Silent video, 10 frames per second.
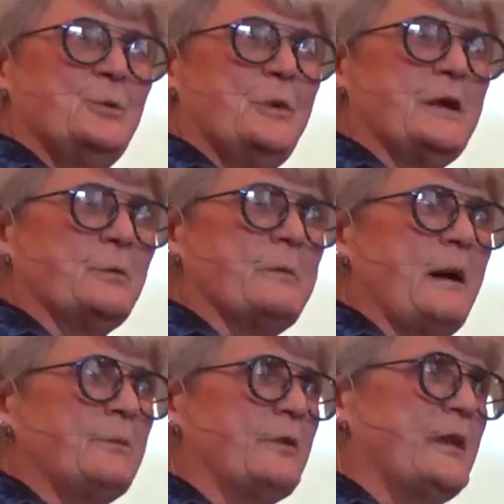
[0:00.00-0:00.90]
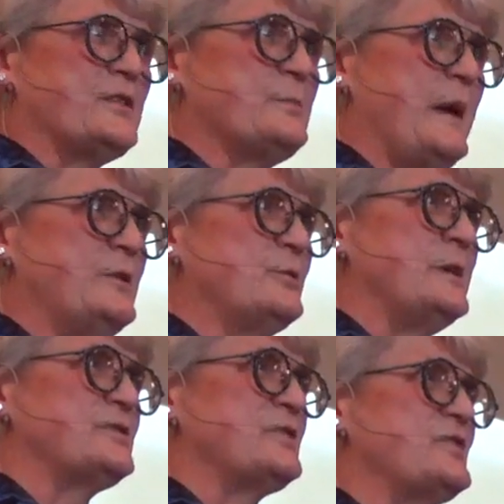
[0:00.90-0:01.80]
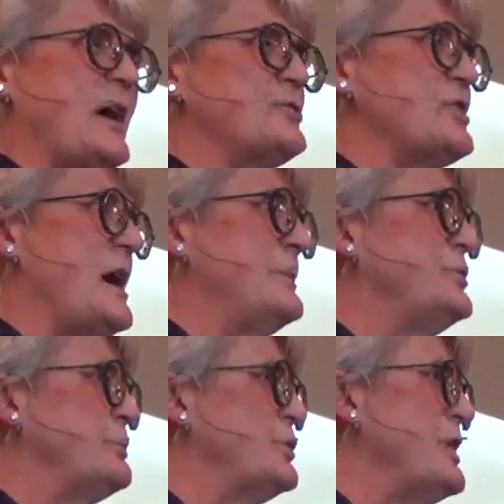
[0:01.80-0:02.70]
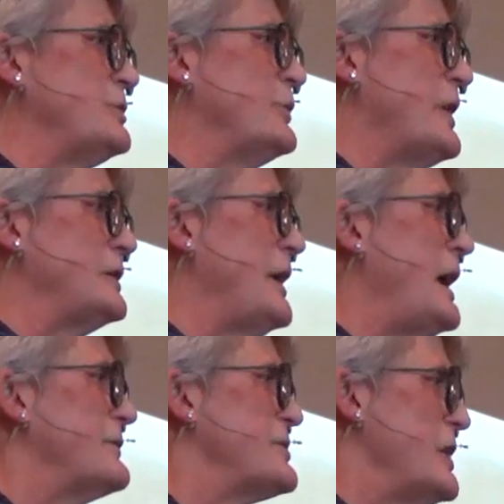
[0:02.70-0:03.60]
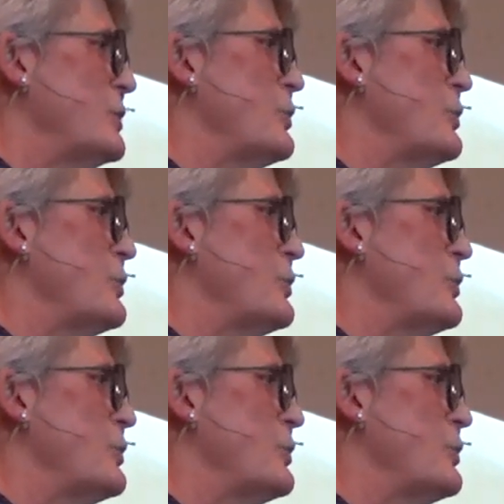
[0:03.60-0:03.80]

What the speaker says: we can remember that as patriots it's our job to protect with our lives their